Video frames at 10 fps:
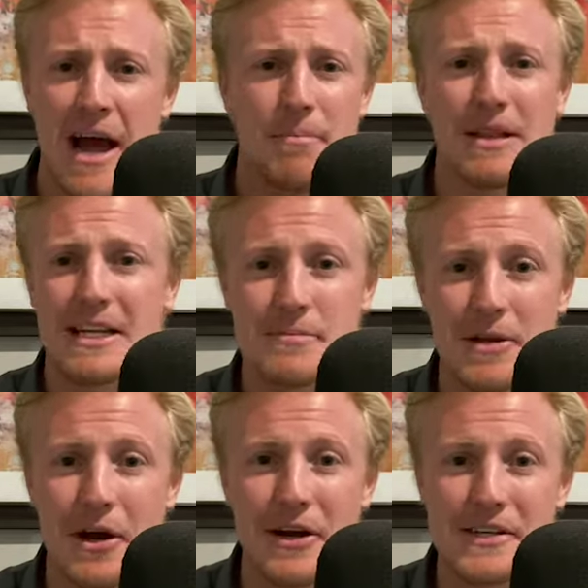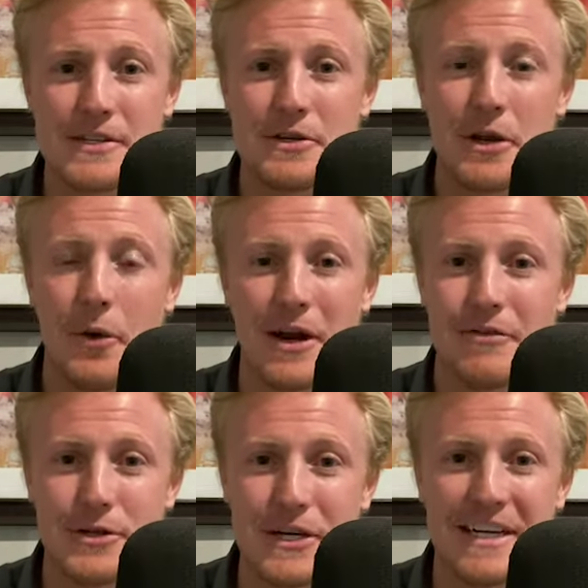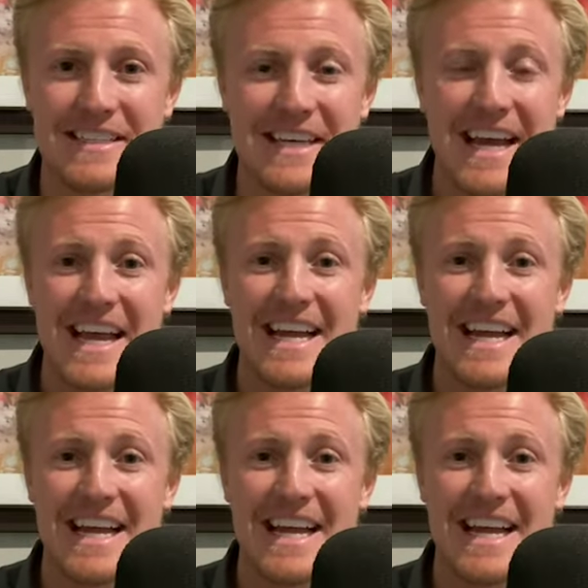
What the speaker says: But let's be honest, no one ever does.